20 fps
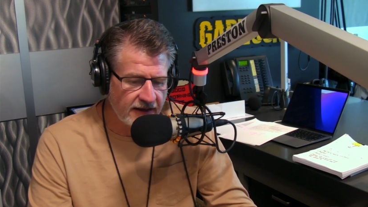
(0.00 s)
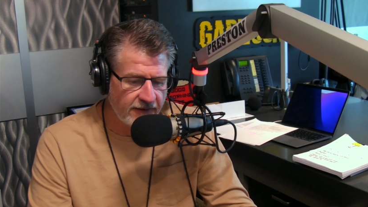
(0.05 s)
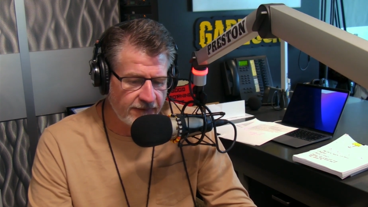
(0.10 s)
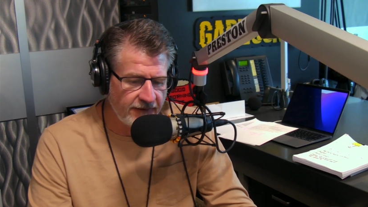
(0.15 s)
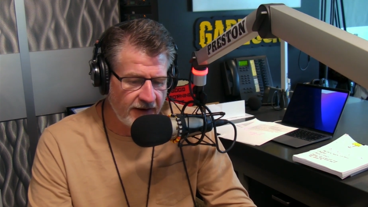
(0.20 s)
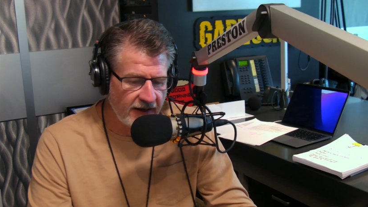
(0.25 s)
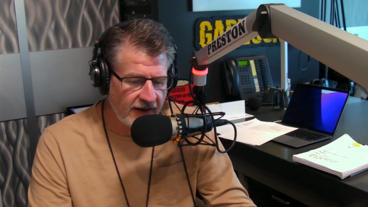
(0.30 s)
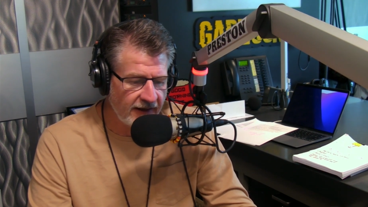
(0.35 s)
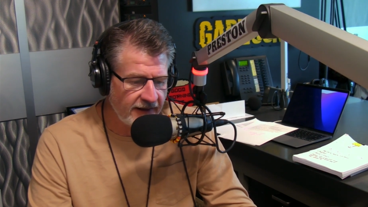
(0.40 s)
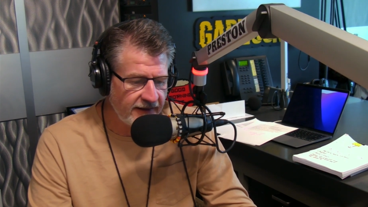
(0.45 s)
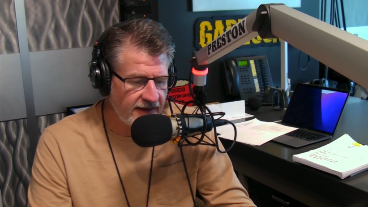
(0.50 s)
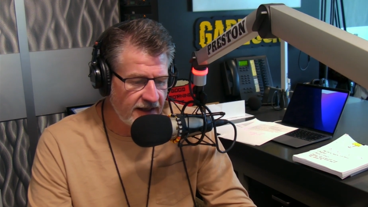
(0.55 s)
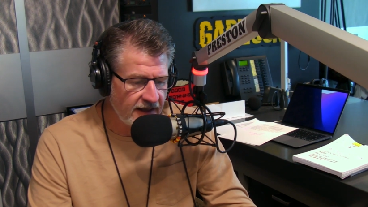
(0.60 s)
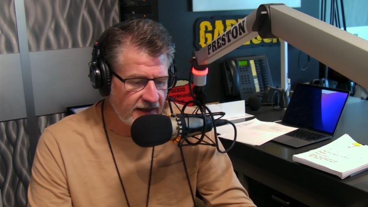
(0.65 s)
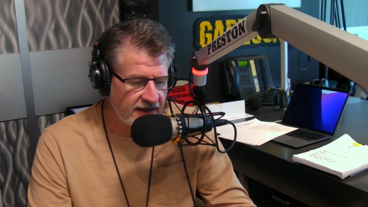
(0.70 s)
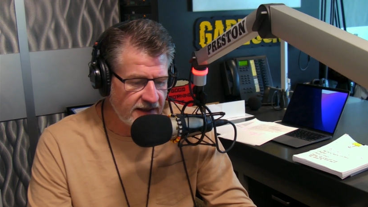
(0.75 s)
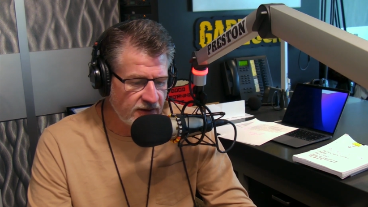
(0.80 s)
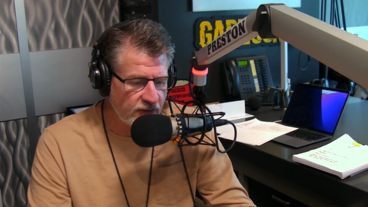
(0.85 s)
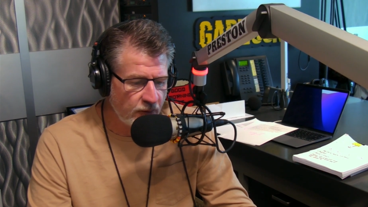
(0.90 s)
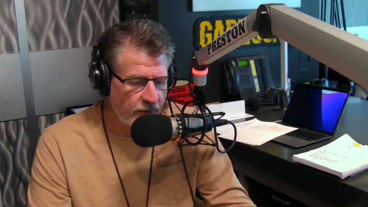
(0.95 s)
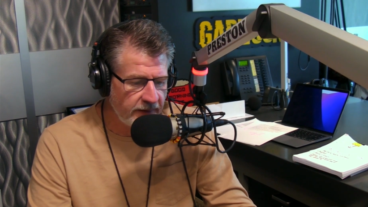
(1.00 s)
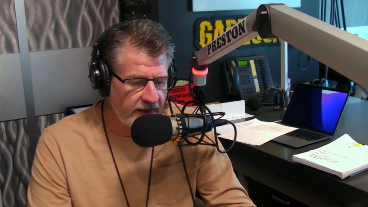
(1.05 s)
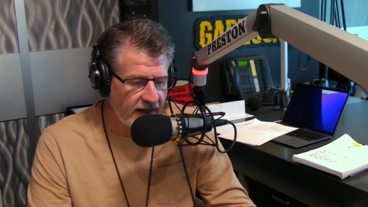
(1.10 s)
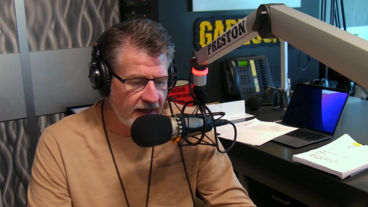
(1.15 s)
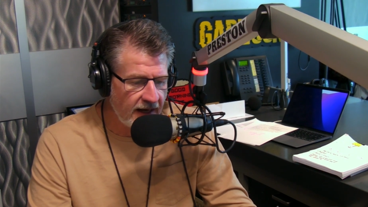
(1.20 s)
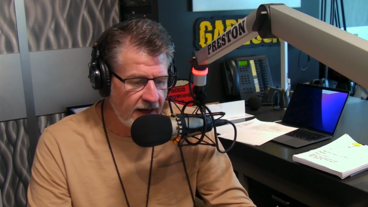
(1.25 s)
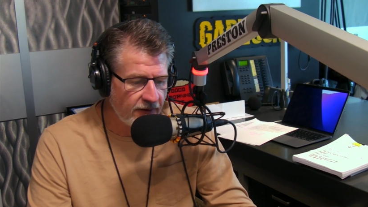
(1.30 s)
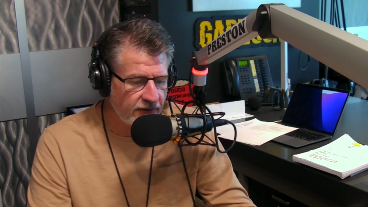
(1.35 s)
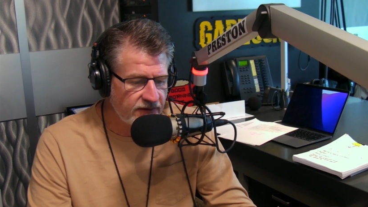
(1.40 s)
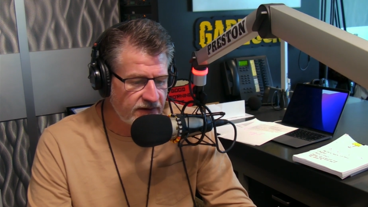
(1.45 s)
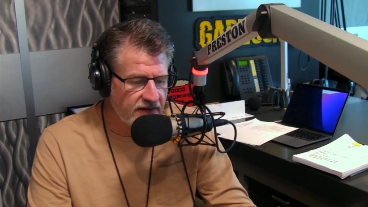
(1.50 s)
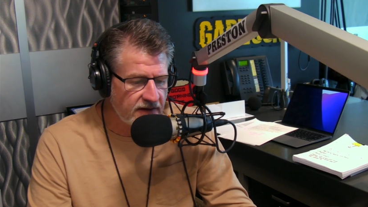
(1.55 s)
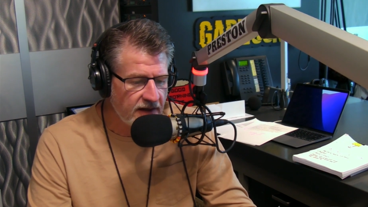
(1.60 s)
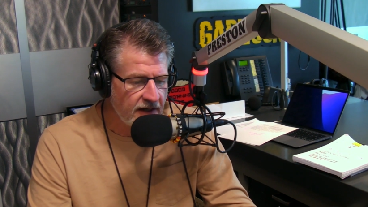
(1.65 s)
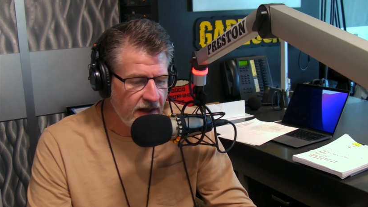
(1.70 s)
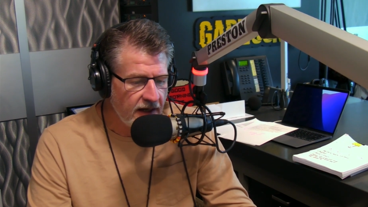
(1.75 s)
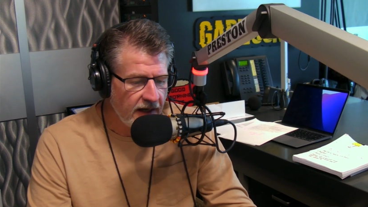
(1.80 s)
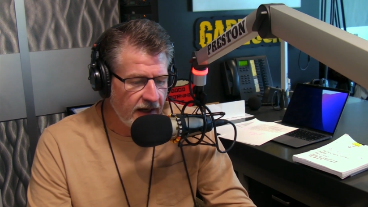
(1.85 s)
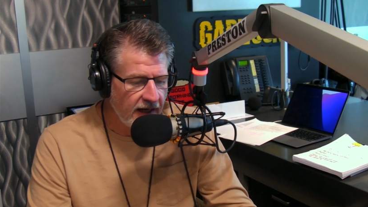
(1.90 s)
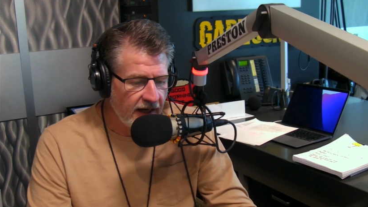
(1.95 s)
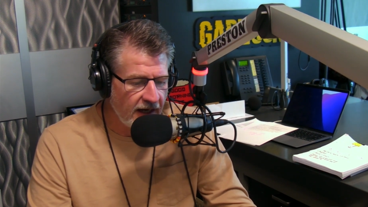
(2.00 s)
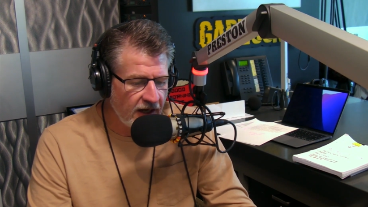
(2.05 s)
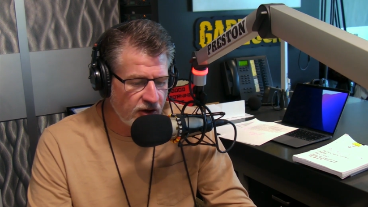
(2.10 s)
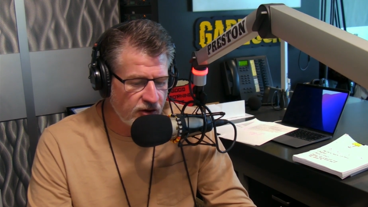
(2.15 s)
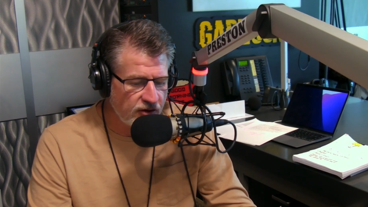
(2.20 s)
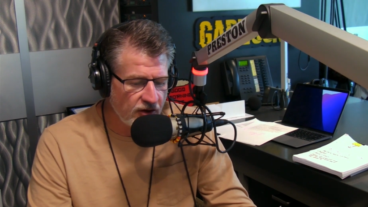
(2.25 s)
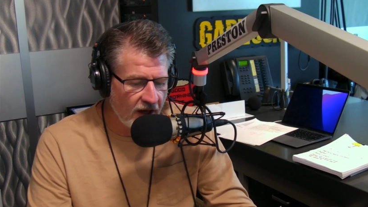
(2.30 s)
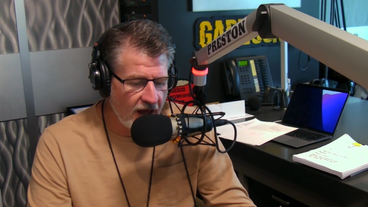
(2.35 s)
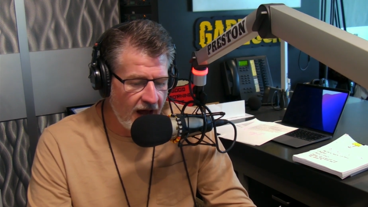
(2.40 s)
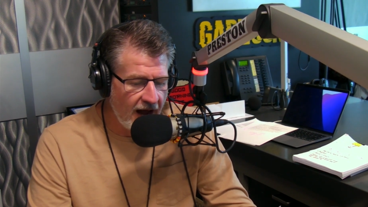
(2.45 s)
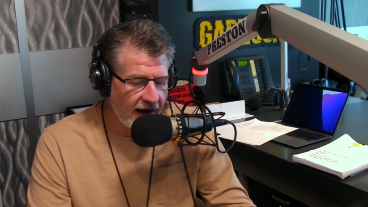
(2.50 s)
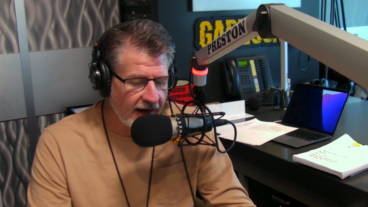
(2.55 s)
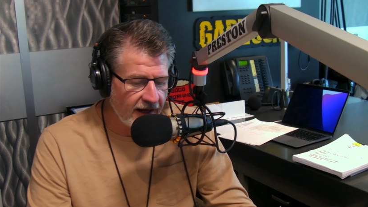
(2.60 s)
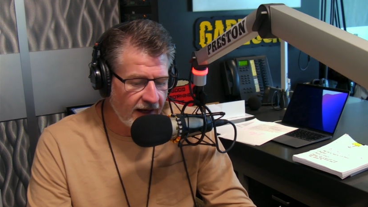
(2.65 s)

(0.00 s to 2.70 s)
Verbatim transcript: The final inductees will be announced in July.